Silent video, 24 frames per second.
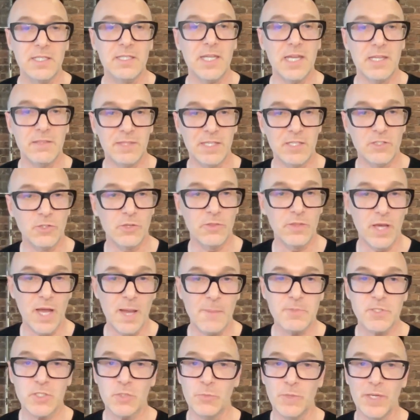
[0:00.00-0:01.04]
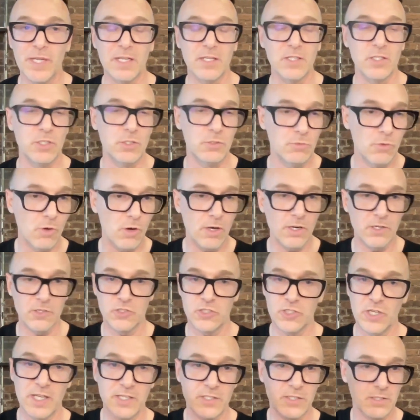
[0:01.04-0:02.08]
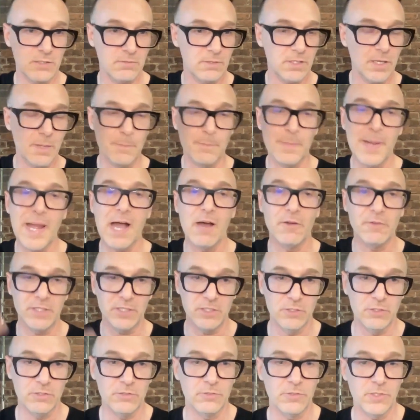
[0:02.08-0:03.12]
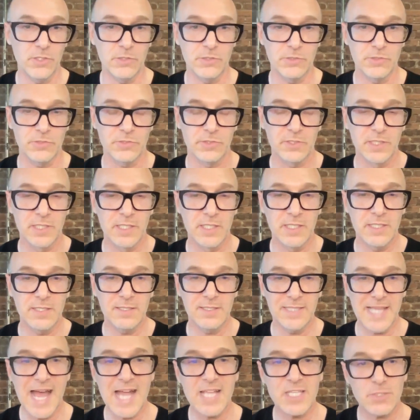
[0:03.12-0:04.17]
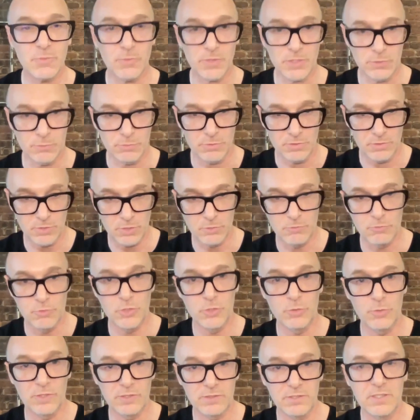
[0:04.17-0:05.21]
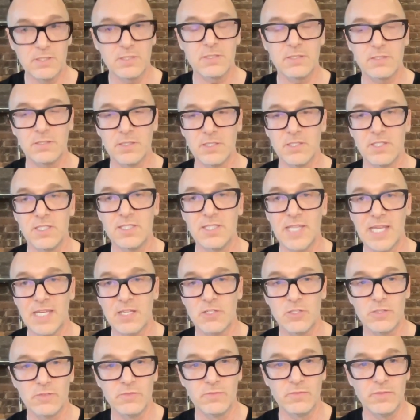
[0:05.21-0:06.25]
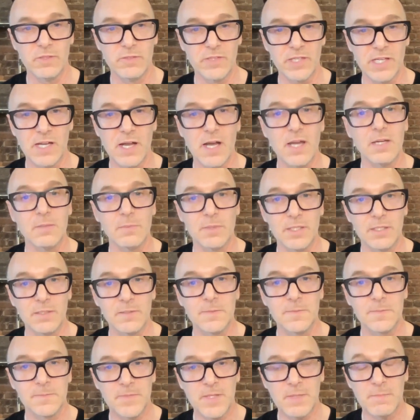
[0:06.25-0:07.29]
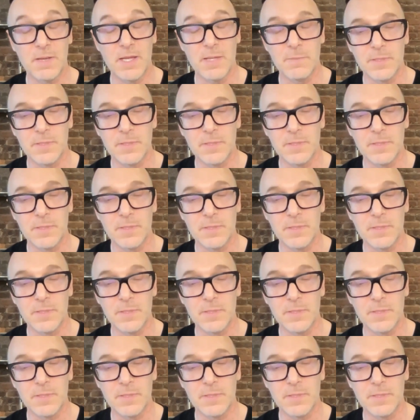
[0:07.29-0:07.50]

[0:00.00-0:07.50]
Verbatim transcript: and things are on the upswing, you are just compounding your growth. That's what you, you do at this this stage of, of economy, in my